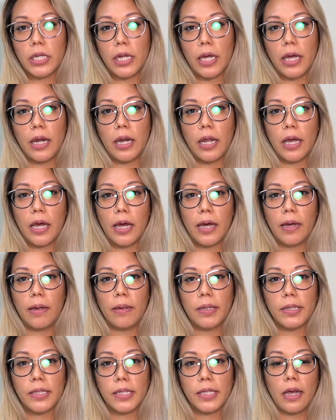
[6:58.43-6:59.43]
and
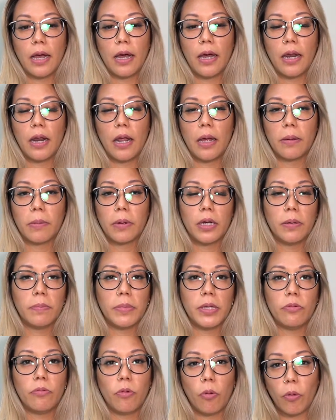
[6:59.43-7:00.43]
I'm going to
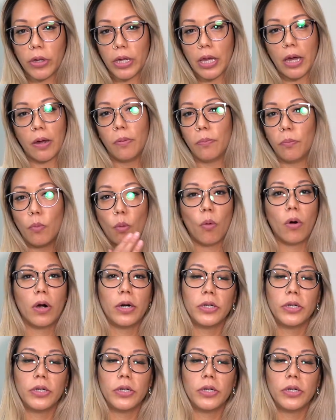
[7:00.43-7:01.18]
be rolling out more